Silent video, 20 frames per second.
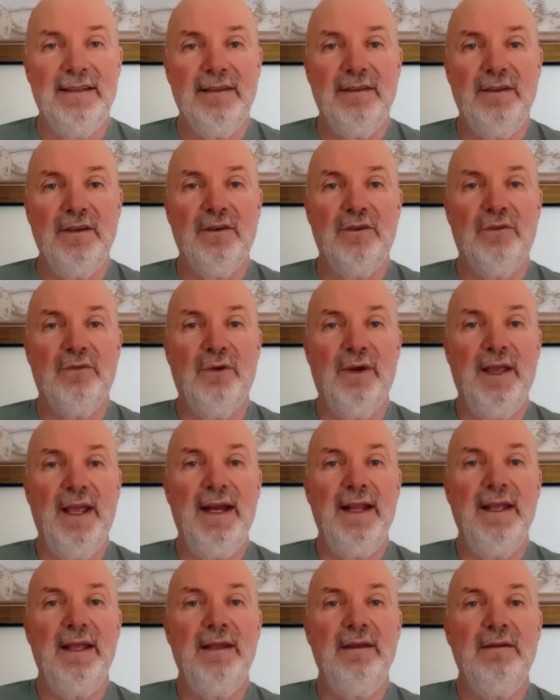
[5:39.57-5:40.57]
They're
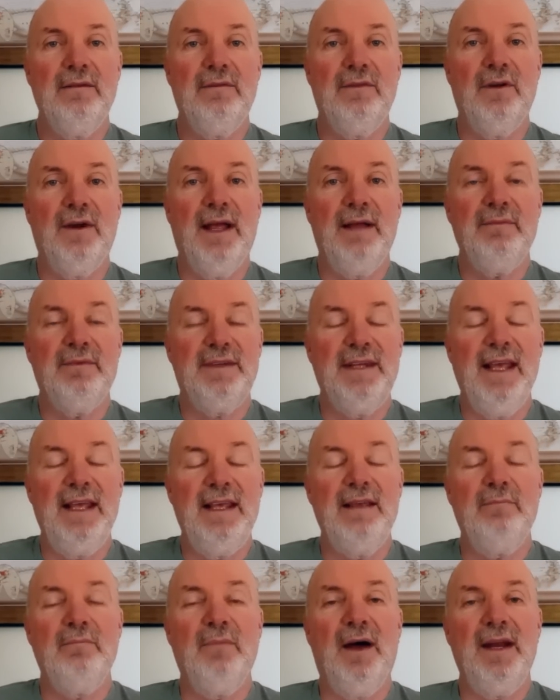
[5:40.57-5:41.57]
creating, they're not
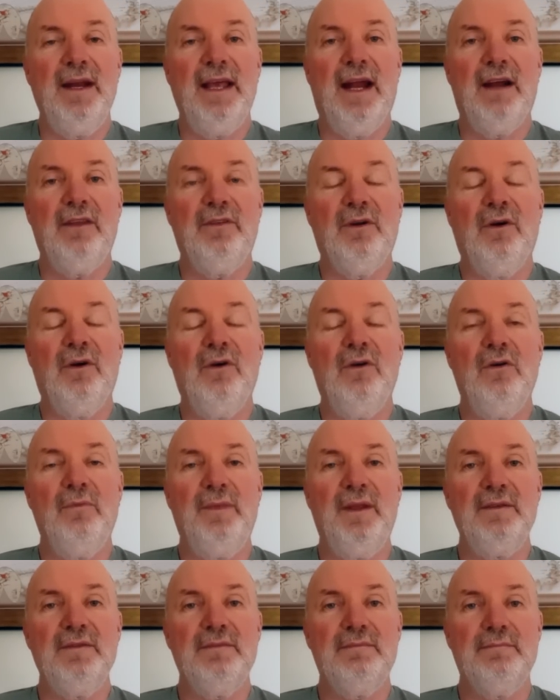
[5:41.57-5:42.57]
taking money out of their
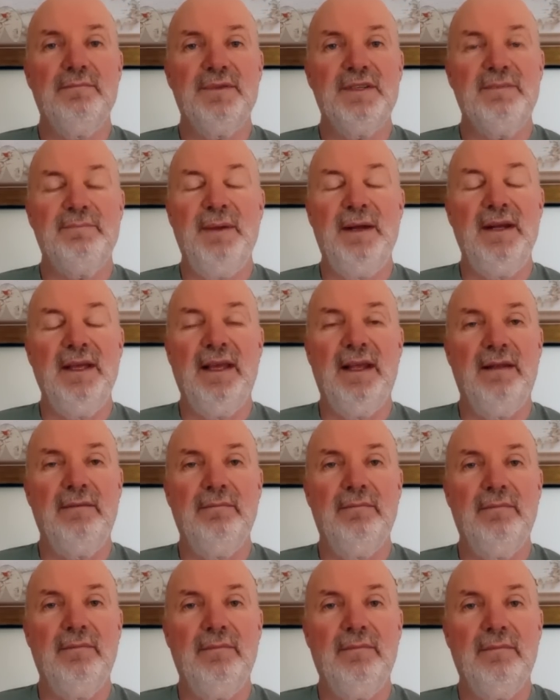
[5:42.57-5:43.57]
home and spending
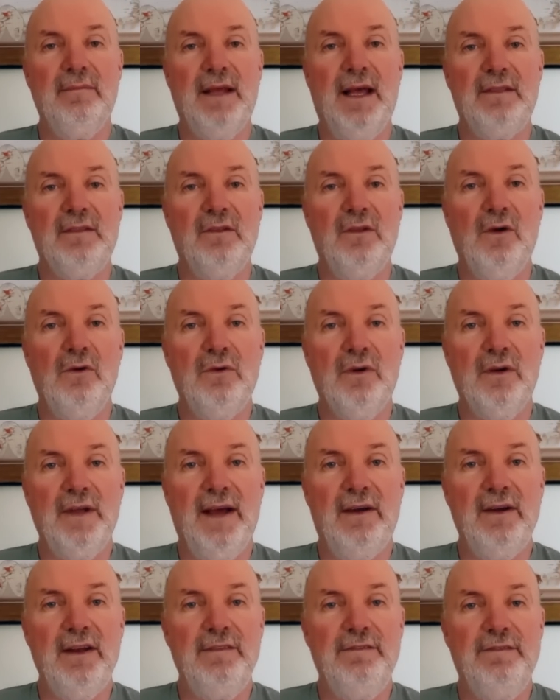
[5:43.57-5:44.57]
it at the local
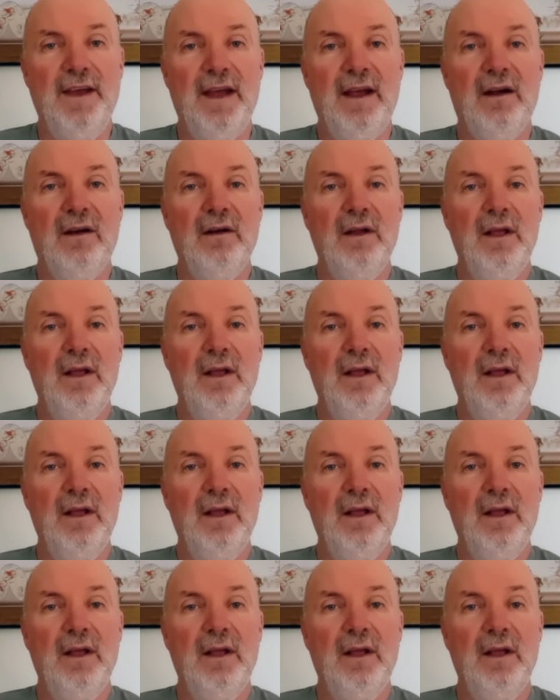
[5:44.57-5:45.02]
county fair.